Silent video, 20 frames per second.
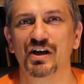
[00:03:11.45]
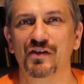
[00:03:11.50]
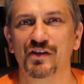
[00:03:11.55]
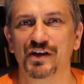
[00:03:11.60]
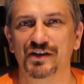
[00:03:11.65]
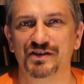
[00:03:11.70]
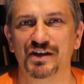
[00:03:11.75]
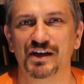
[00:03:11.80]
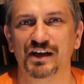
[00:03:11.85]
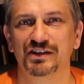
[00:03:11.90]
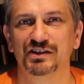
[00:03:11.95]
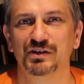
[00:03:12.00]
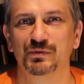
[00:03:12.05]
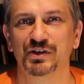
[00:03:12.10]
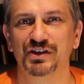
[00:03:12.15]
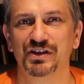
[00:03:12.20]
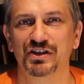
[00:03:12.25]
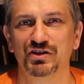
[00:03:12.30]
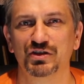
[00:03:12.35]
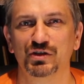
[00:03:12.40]
there's now some
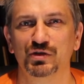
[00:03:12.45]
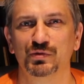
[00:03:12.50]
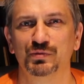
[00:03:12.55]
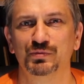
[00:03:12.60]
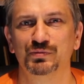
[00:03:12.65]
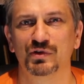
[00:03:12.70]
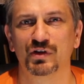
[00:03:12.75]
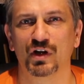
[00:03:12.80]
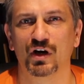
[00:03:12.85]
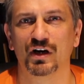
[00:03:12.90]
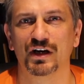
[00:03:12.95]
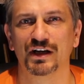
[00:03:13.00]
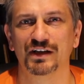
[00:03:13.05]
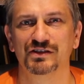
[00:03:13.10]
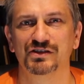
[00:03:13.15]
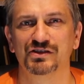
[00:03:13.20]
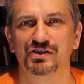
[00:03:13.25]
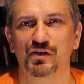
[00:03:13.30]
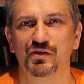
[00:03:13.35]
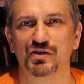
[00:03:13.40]
additional
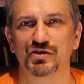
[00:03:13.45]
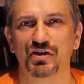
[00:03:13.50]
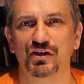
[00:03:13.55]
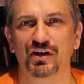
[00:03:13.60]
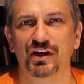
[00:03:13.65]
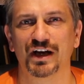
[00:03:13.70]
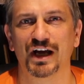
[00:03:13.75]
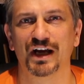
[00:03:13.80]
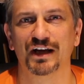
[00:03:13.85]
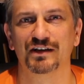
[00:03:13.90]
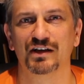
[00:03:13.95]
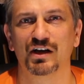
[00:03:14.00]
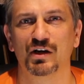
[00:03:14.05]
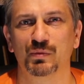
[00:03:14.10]
lines so that you can add